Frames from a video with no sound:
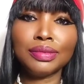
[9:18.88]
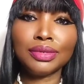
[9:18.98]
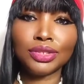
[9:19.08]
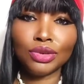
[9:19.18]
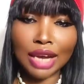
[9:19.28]

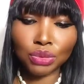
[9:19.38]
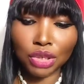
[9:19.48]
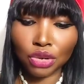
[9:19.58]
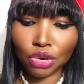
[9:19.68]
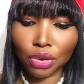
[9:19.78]
So as we
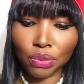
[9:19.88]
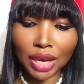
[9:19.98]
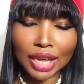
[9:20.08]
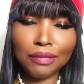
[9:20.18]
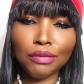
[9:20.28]
grow, we
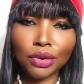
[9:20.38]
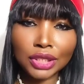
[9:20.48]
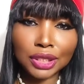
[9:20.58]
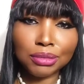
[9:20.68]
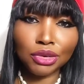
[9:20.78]
learn
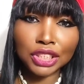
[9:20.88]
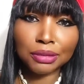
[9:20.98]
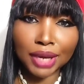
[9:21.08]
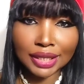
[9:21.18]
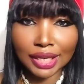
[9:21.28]

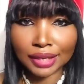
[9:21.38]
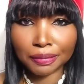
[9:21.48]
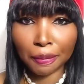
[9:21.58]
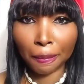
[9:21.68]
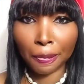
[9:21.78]
much better.
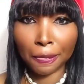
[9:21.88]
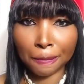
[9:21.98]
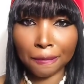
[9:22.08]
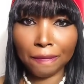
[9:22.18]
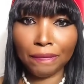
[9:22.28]

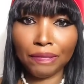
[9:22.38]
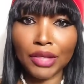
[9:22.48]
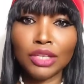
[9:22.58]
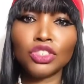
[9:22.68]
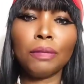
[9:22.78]

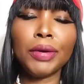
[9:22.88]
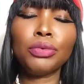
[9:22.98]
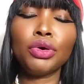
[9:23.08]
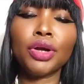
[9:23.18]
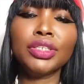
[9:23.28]
Some
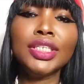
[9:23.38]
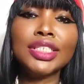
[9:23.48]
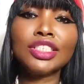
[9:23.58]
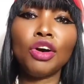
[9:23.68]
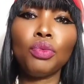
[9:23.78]
people
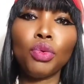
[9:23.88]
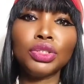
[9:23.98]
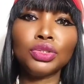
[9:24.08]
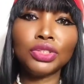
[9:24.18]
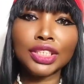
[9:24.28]
need
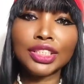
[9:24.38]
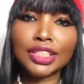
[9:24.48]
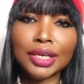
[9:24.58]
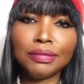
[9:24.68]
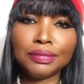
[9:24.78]
someone to teach
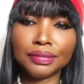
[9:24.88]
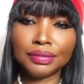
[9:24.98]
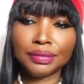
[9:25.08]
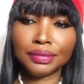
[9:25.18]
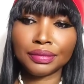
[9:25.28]
them
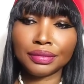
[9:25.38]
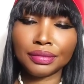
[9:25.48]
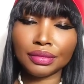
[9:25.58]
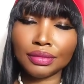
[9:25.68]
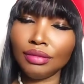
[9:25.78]

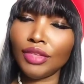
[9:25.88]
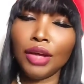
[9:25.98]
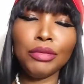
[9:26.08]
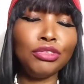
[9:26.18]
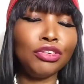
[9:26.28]

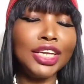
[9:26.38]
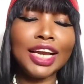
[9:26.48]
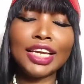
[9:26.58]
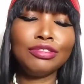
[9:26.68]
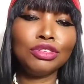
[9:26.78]
before they
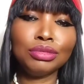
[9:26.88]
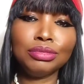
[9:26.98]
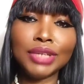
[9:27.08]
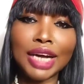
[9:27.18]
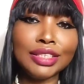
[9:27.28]
can even
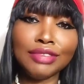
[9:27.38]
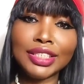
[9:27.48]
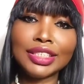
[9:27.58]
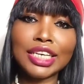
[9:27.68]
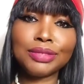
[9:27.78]

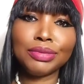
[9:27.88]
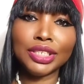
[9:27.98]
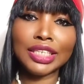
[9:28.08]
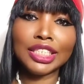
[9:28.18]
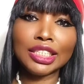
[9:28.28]
activate their
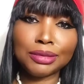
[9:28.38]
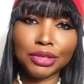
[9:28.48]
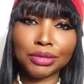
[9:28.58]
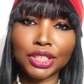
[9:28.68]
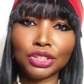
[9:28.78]
spirit and the
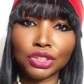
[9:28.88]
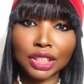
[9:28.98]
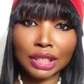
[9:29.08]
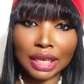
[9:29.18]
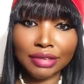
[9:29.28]
spirit begin to
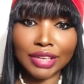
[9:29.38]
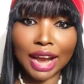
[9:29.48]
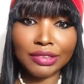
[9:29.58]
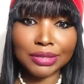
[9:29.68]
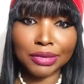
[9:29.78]
teach them, if they
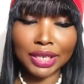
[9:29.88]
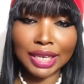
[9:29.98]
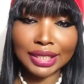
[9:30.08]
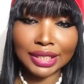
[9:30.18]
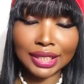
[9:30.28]
have spirit
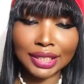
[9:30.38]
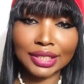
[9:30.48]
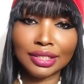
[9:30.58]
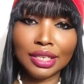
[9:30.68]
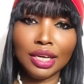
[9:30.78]
that
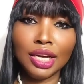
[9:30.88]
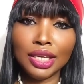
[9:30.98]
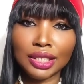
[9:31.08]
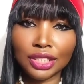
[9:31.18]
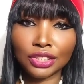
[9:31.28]
teaches
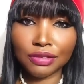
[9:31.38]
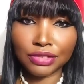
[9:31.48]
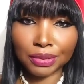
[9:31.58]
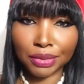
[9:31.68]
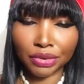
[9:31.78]
things of
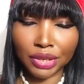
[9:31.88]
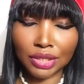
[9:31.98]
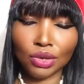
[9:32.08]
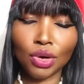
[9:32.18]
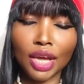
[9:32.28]

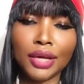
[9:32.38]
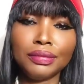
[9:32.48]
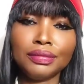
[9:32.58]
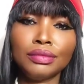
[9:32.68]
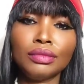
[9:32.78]
spirit, okay?